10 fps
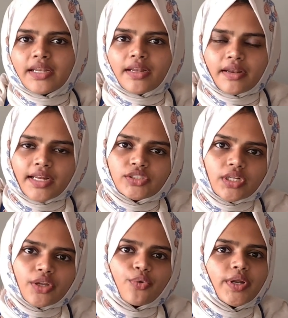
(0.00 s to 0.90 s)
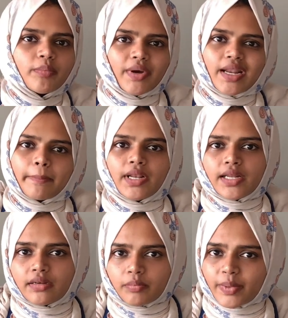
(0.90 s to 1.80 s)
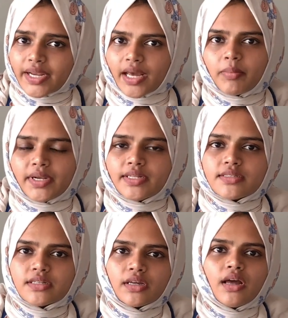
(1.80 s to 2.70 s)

international unit per ml in pre-diabetes.